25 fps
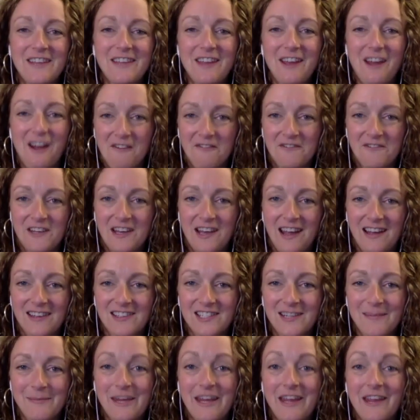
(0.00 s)
they often
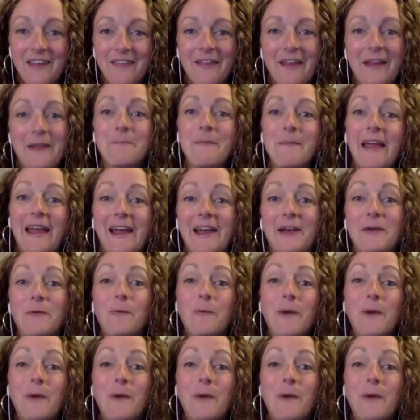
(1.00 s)
ask me, like, Megan,